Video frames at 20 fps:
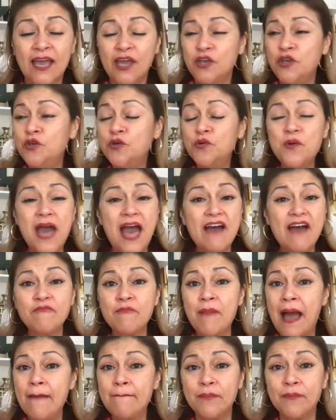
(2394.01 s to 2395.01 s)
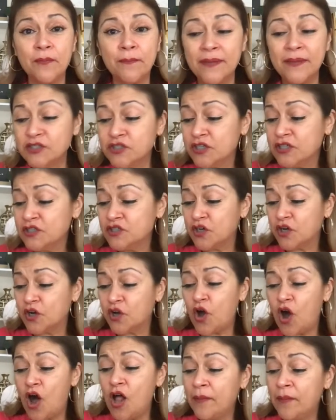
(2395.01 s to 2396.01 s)
you have my permission to
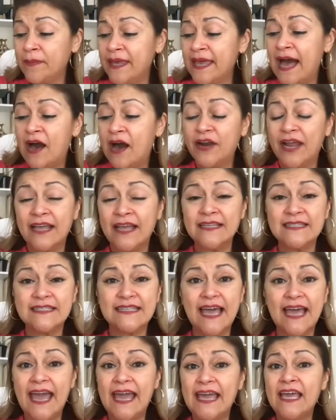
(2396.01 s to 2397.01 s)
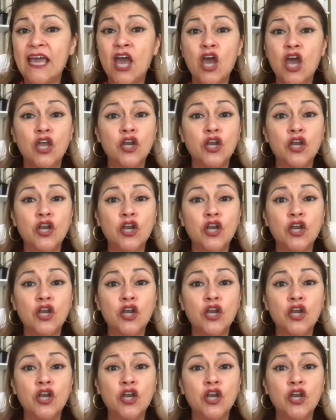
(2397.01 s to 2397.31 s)
call me out and say,